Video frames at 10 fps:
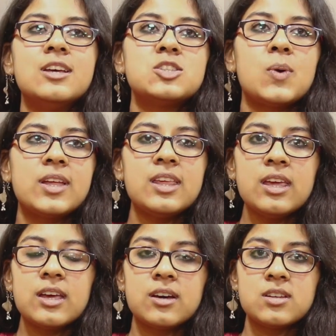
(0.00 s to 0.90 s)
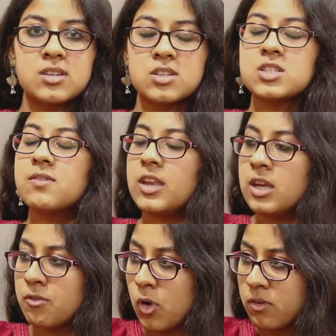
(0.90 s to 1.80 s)
So I think research is a very
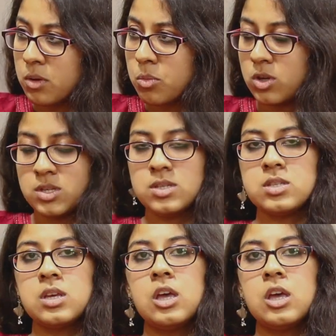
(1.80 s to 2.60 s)
evolving process.